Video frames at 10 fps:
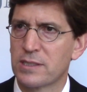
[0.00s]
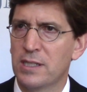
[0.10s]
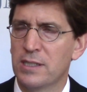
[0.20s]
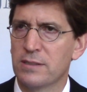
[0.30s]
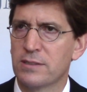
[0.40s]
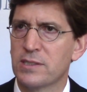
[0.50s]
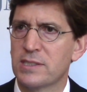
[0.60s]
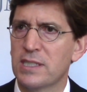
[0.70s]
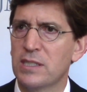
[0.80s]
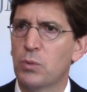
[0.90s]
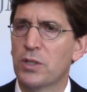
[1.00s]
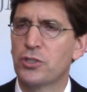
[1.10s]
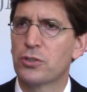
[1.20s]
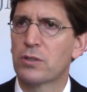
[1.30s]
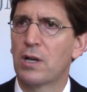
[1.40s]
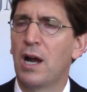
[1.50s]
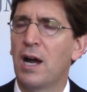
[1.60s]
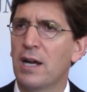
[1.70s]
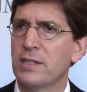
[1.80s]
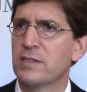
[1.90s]
to see what your
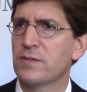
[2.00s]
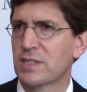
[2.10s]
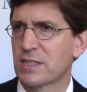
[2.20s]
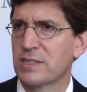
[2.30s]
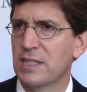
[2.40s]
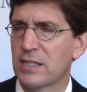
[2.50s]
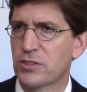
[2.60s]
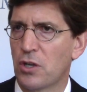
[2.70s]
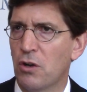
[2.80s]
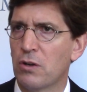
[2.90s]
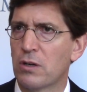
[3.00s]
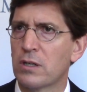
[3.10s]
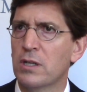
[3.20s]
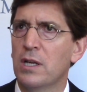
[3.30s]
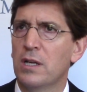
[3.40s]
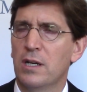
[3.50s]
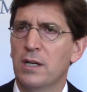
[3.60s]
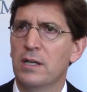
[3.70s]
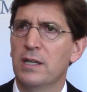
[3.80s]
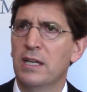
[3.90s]
odds of success are
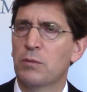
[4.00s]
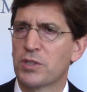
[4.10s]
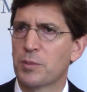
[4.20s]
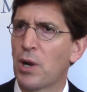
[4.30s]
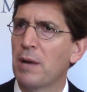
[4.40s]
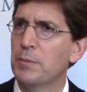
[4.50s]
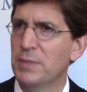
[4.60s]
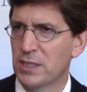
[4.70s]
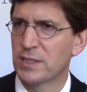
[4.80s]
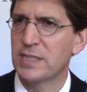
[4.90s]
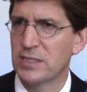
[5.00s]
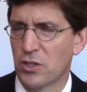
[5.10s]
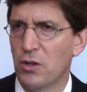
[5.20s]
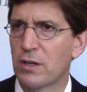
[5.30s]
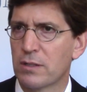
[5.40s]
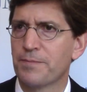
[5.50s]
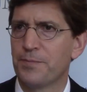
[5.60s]
and what the probabilities are.